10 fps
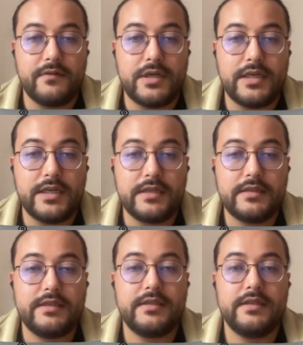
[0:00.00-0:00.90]

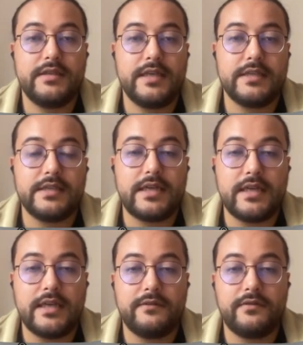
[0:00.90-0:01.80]
variants. Yes, I
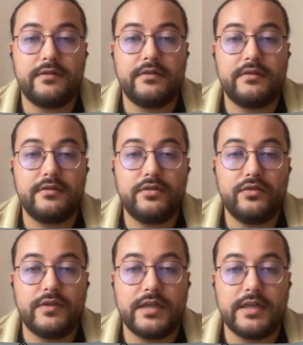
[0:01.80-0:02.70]
have 2
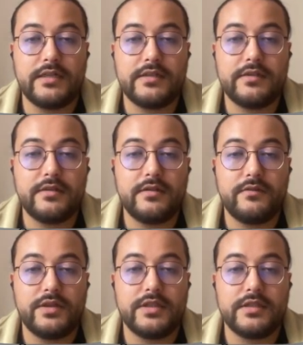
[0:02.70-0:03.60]
variants,
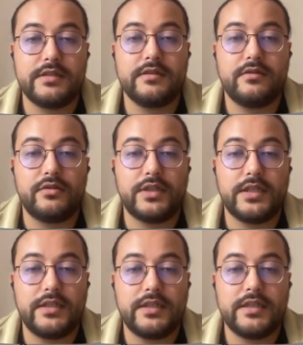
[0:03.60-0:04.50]
which is
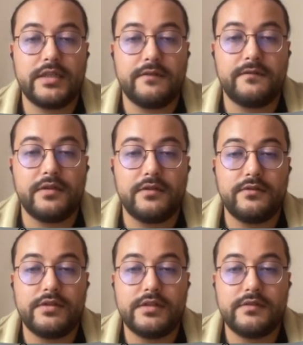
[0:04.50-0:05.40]
authentic and
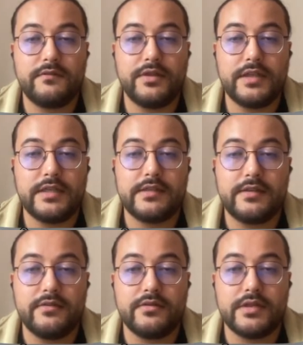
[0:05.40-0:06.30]
flowers with
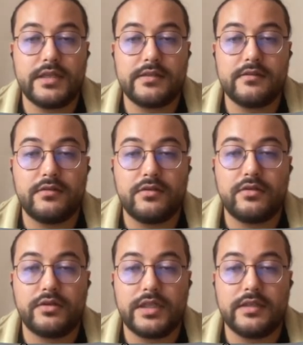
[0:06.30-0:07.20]
SKUs as long
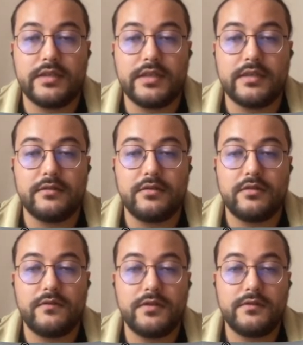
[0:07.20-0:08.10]
authentic and
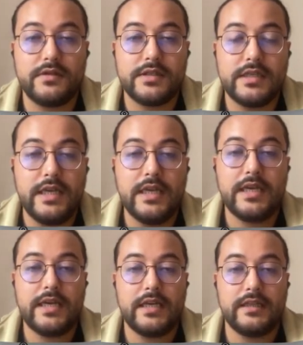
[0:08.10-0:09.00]
long flowers,
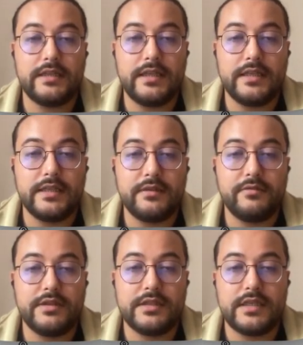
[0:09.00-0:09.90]
and their
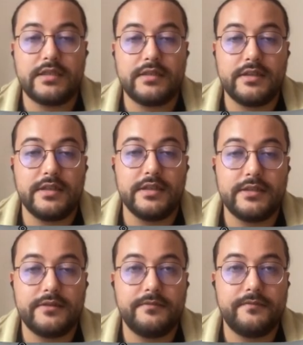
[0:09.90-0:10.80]
images are here.
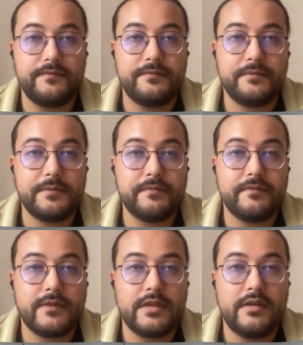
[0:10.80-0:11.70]

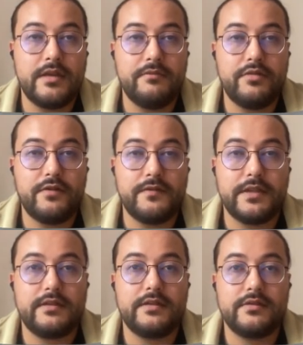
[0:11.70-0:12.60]

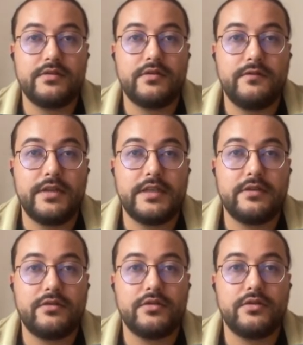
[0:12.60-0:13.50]
Perfect, so we
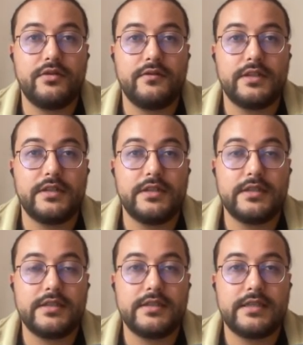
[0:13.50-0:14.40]
can continue with the
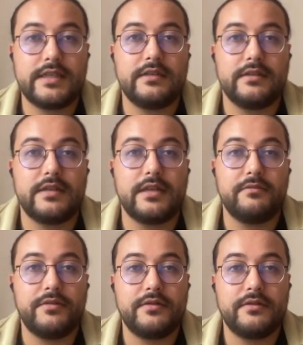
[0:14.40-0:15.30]
second type.